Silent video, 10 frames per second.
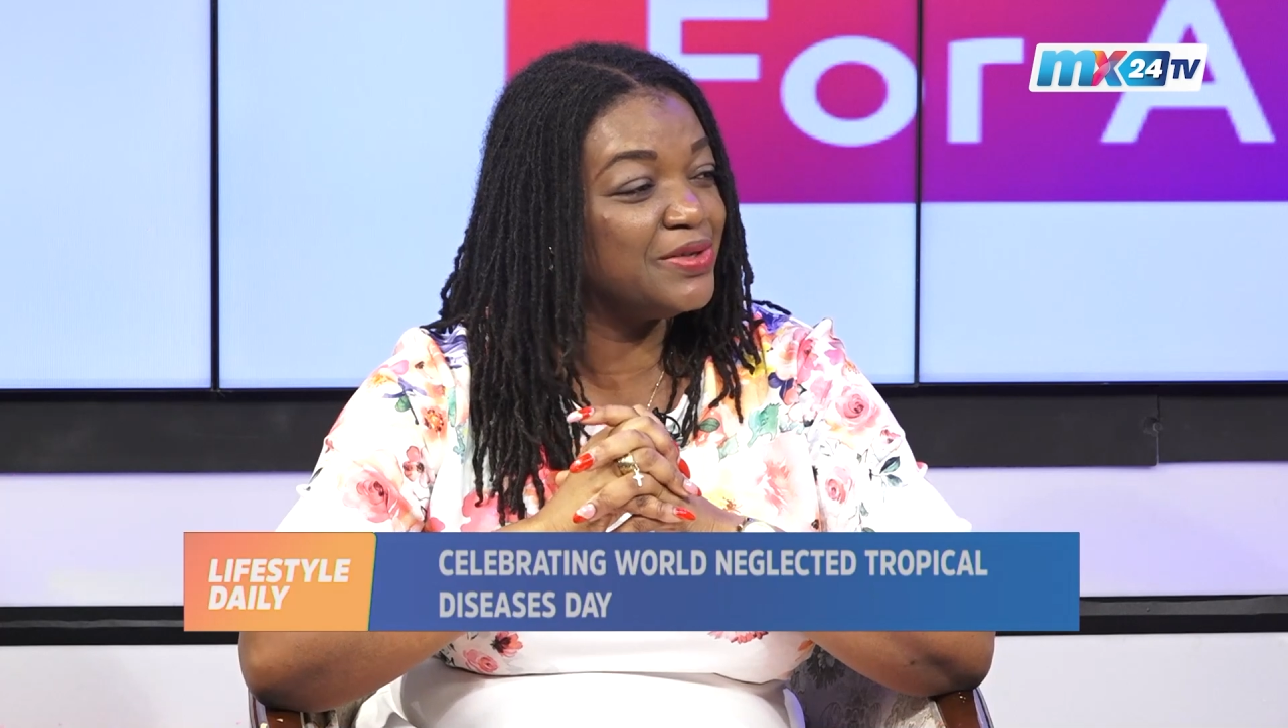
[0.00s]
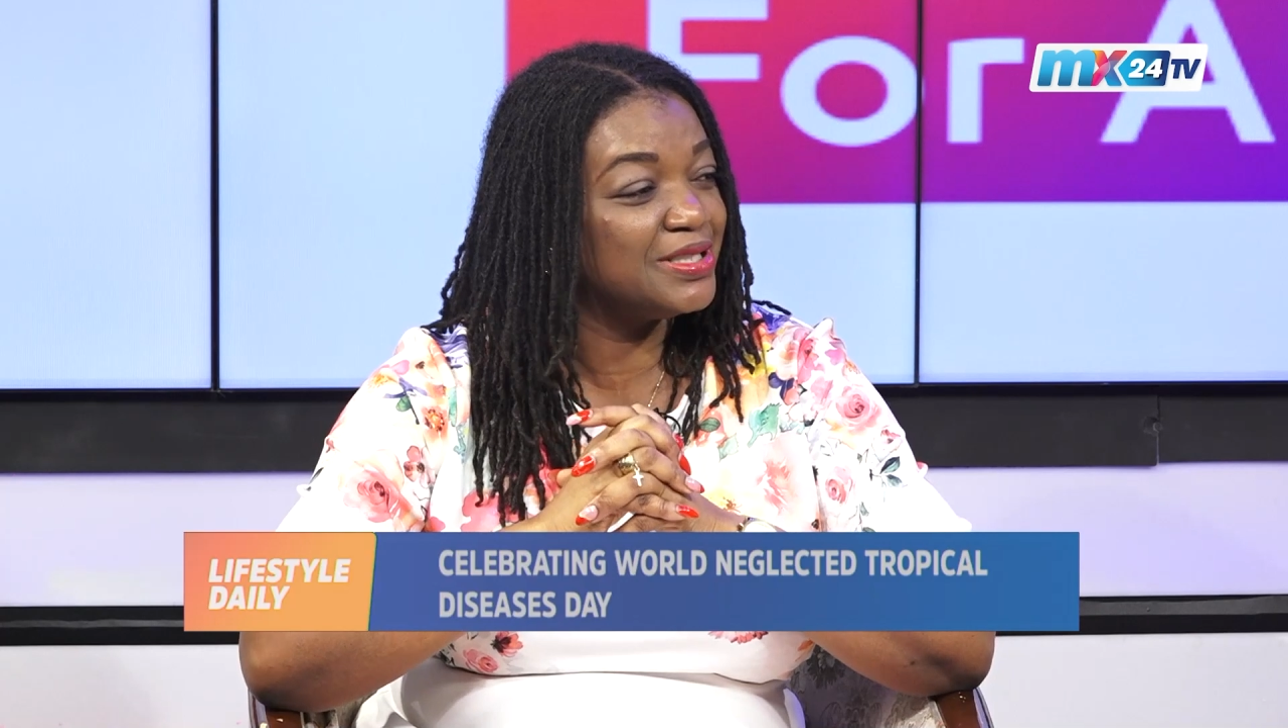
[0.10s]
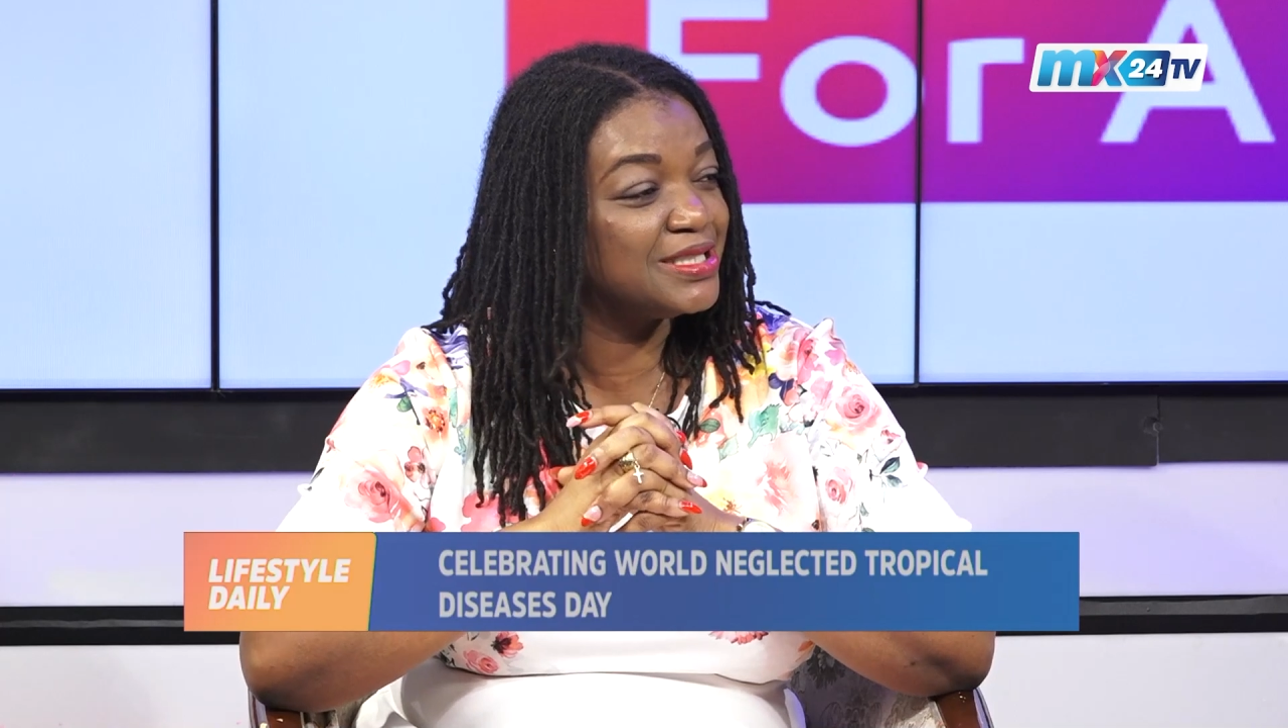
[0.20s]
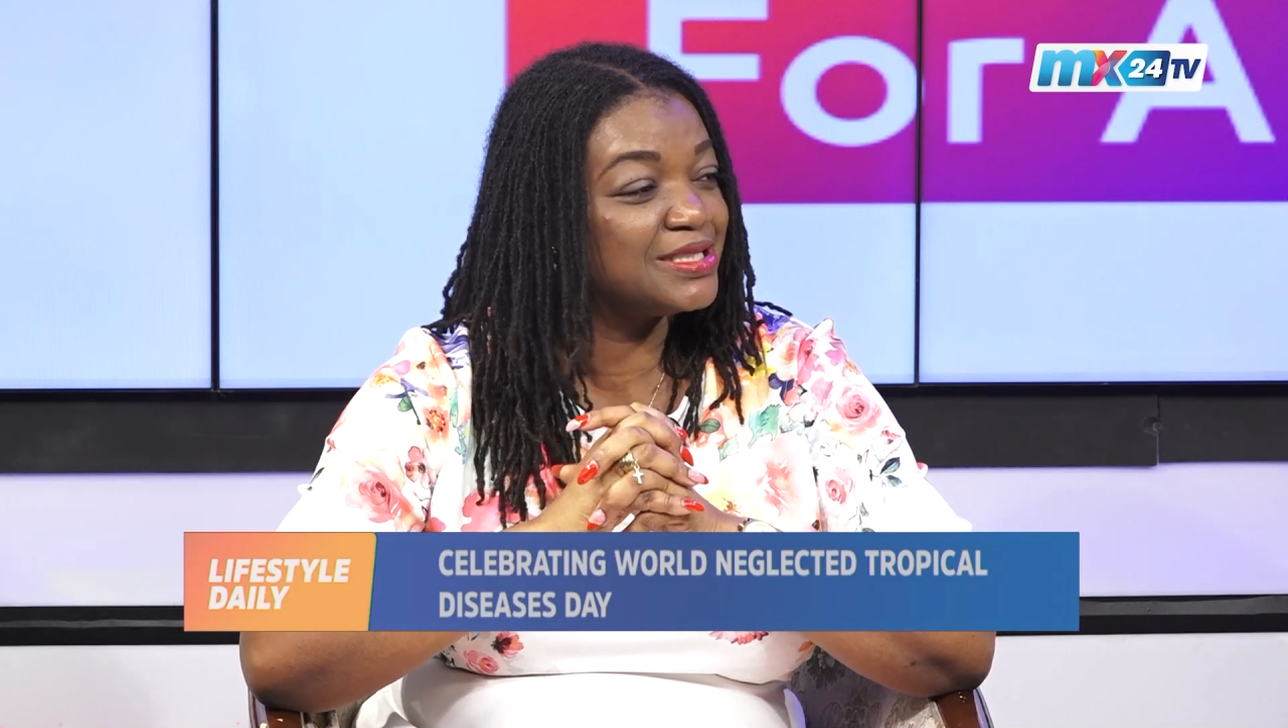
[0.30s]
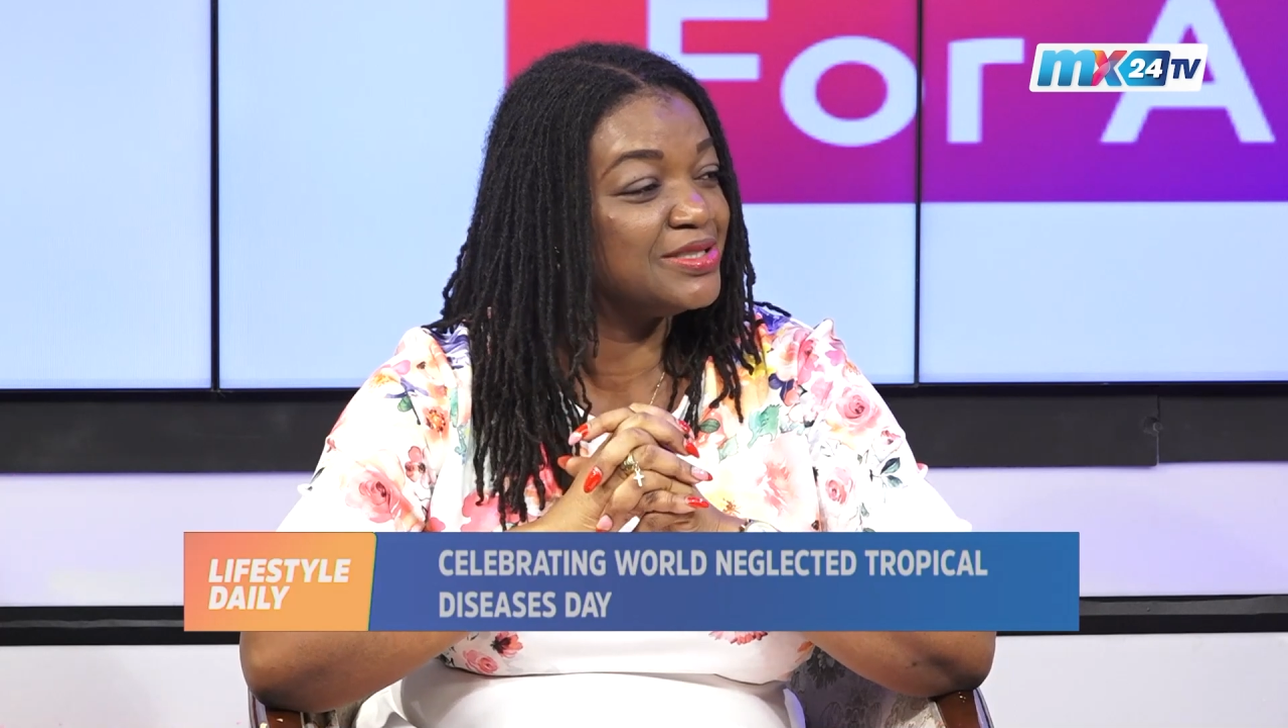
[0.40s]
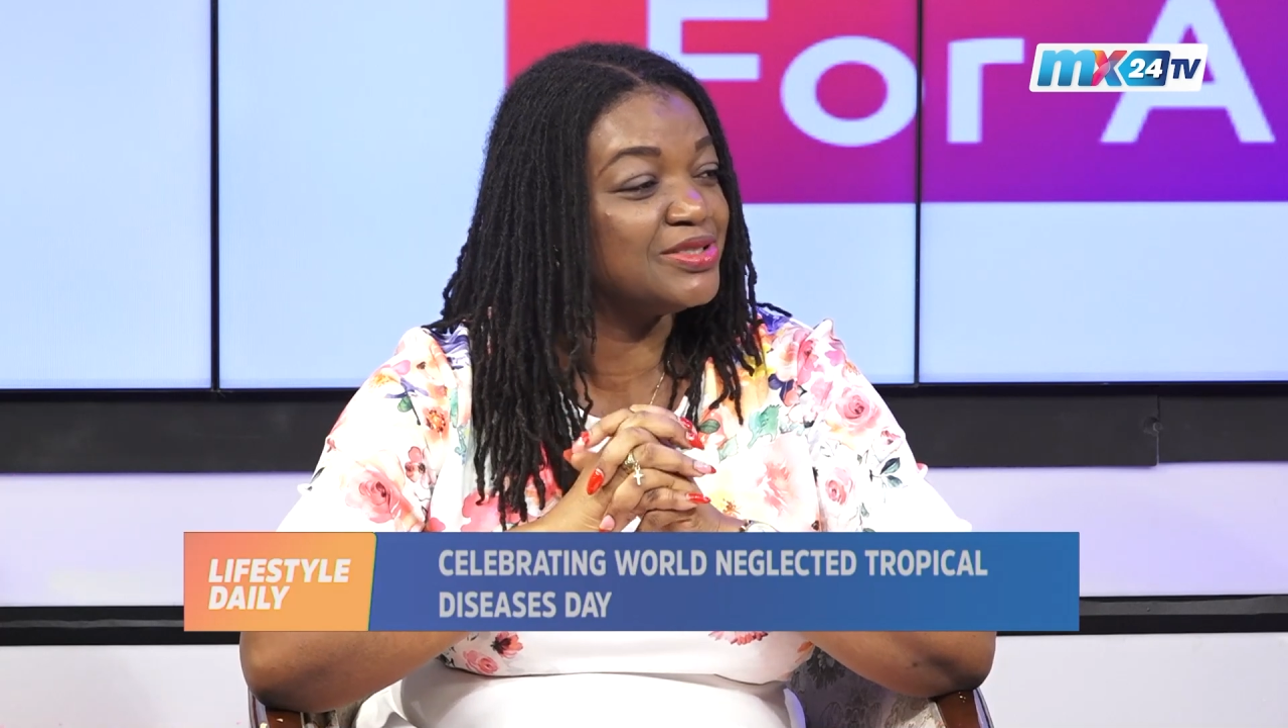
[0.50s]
the 16